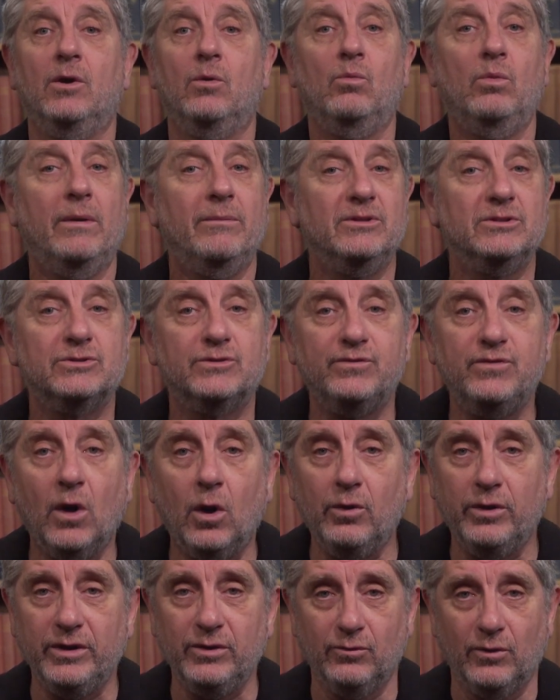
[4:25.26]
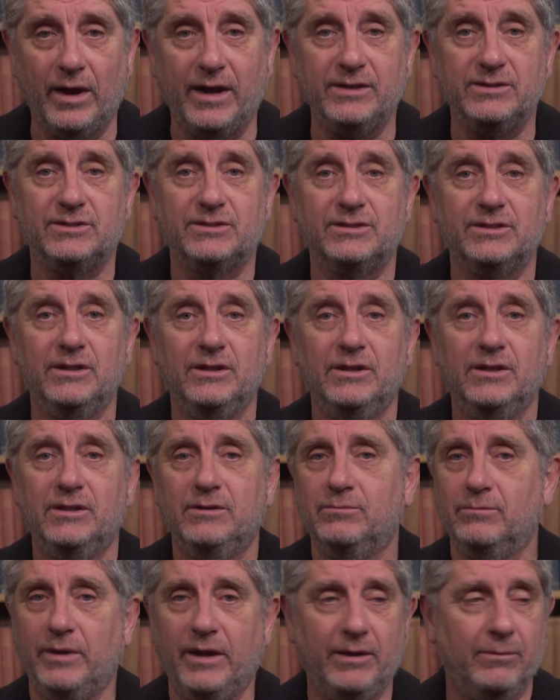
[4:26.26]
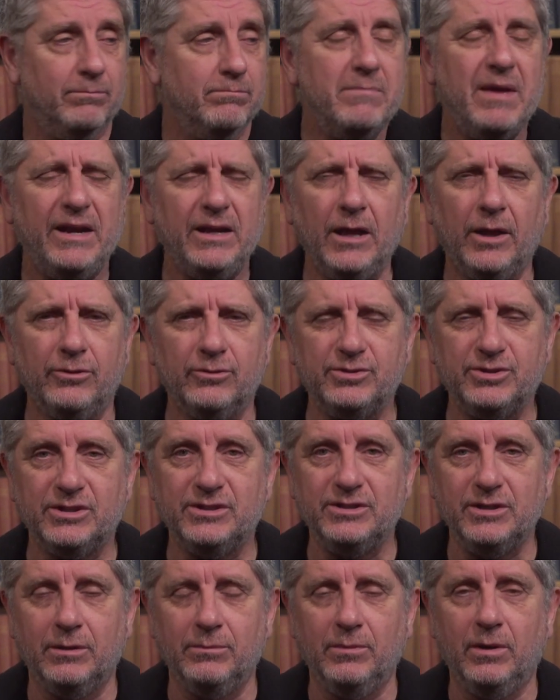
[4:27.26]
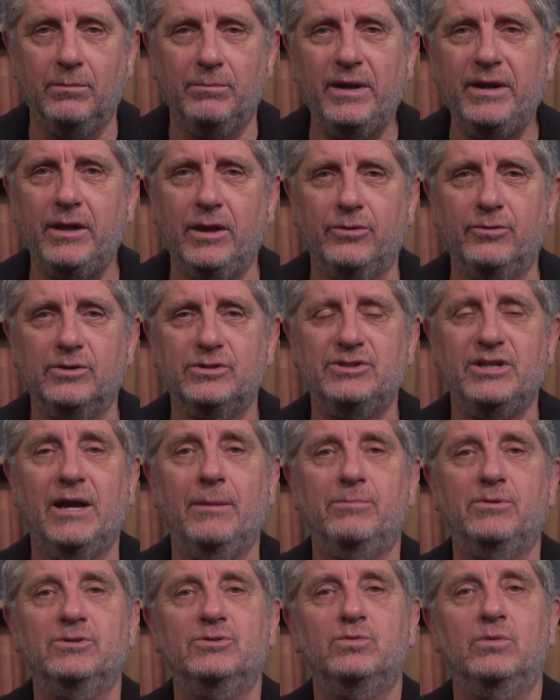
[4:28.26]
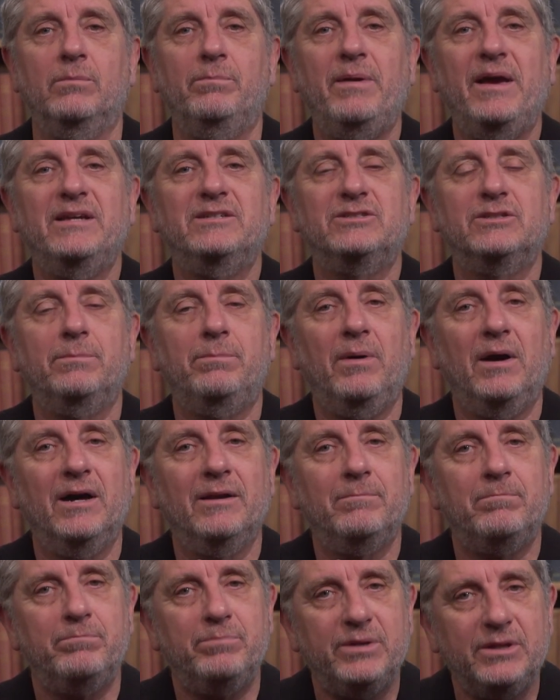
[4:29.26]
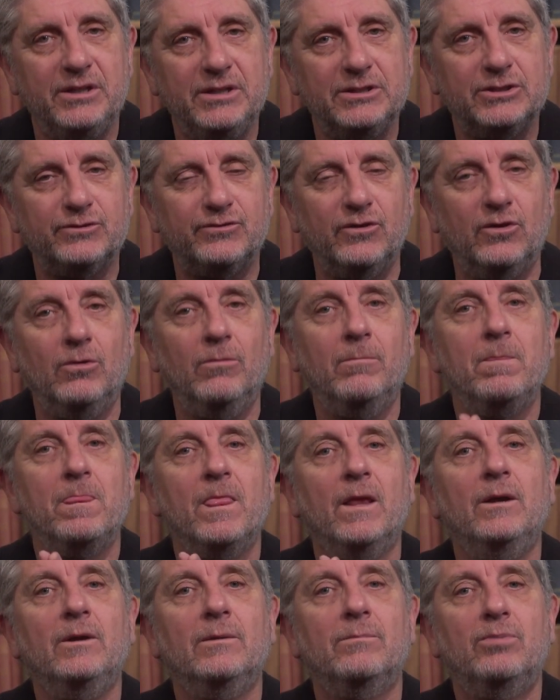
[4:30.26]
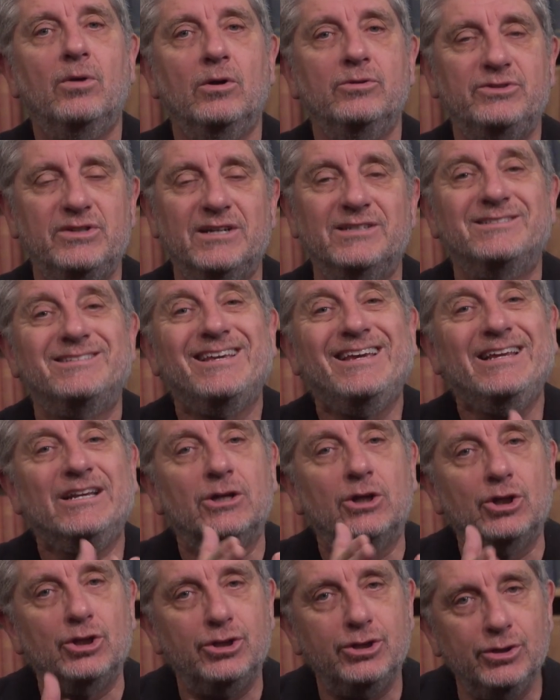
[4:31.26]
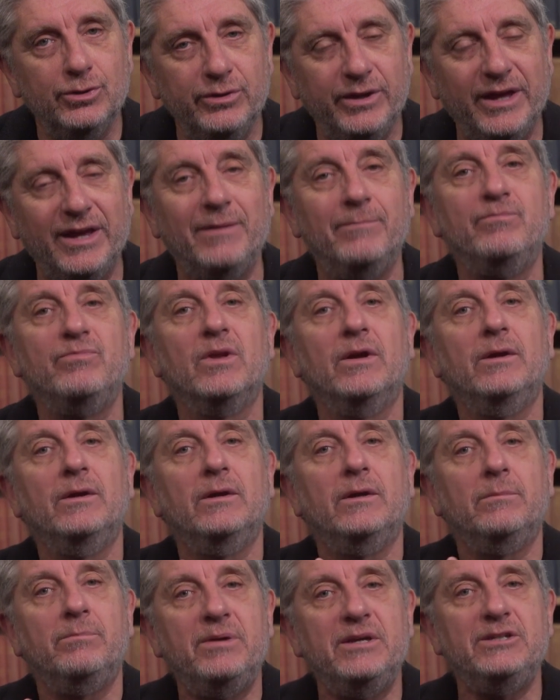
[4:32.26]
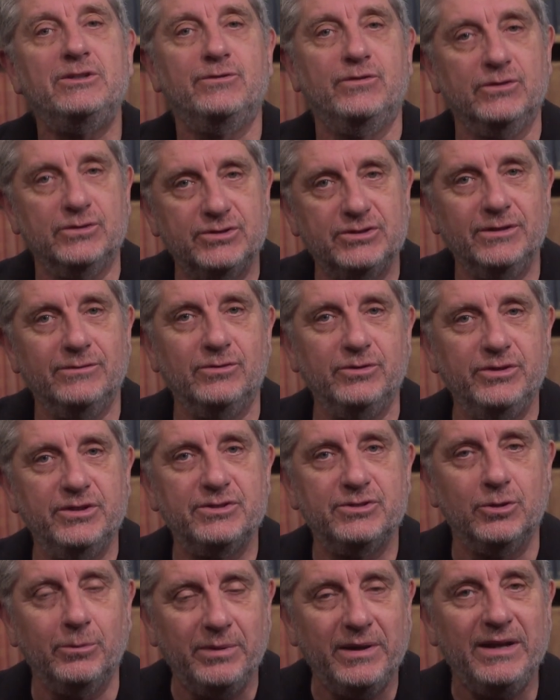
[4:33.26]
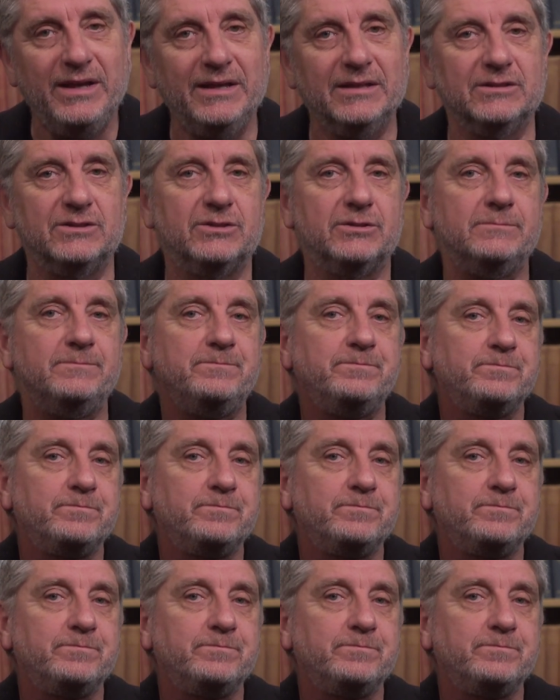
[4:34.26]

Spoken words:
women's voting rights, and many other examples were based upon peaceful protest, including peaceful civil disobedience.